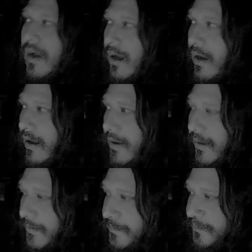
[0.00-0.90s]

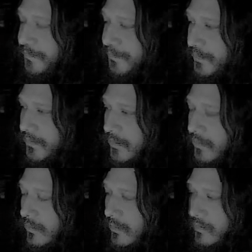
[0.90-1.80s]
Um,
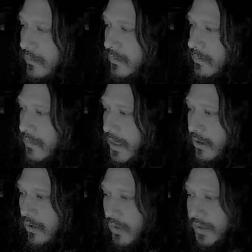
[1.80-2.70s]
Me and
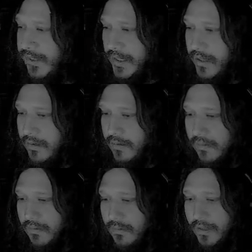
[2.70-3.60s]
her work together
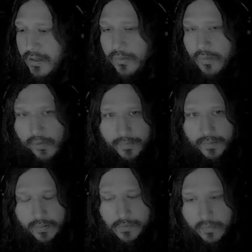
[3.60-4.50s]
in a group
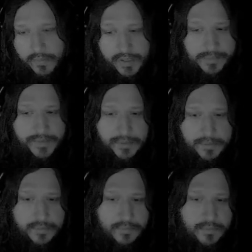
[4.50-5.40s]
with up
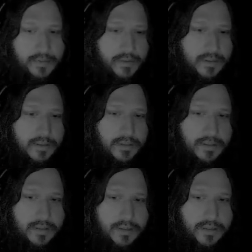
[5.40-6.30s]
to
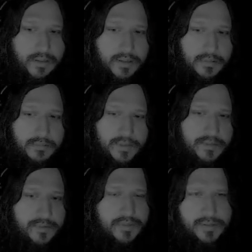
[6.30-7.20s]

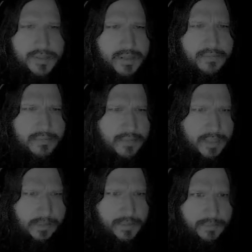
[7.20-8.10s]
usually 7,
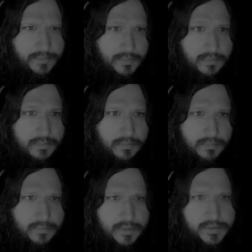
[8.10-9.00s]
8 people,
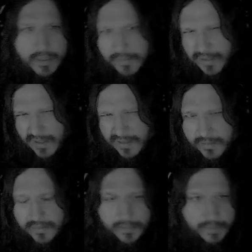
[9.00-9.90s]
sometimes
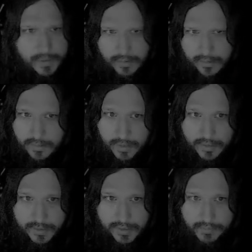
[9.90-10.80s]
less, depending on how many
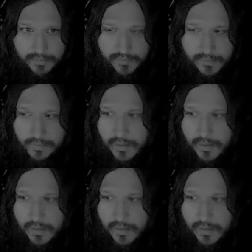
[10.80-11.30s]
seats we fill.